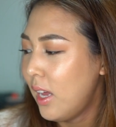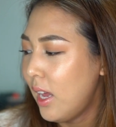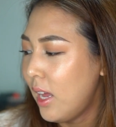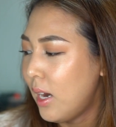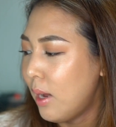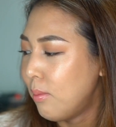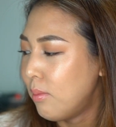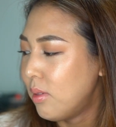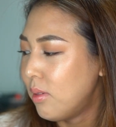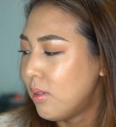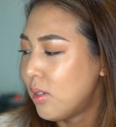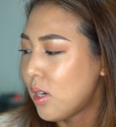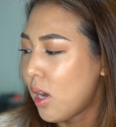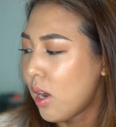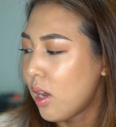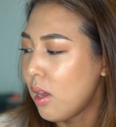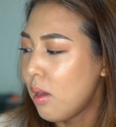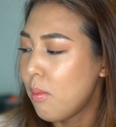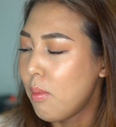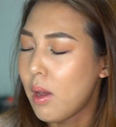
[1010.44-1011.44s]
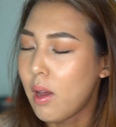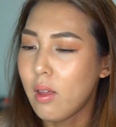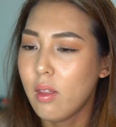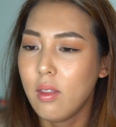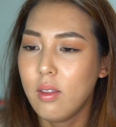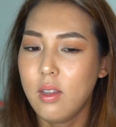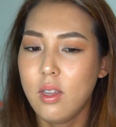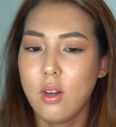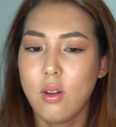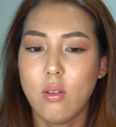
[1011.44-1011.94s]
And I'm talking
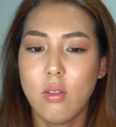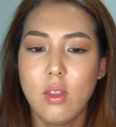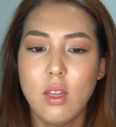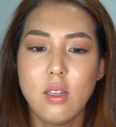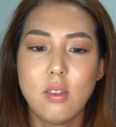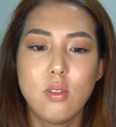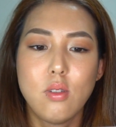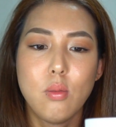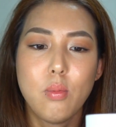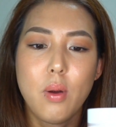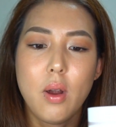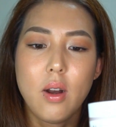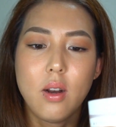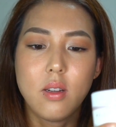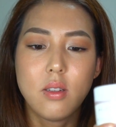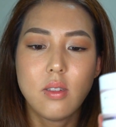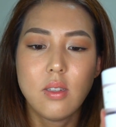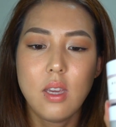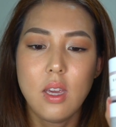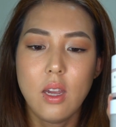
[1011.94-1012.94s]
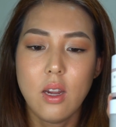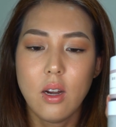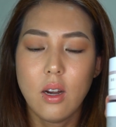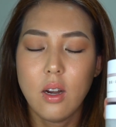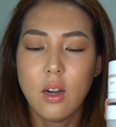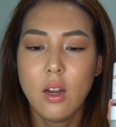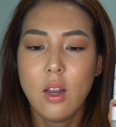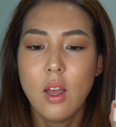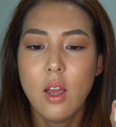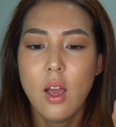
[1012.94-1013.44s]
about, you know, these two products
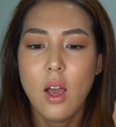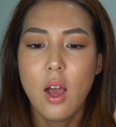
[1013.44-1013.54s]
here.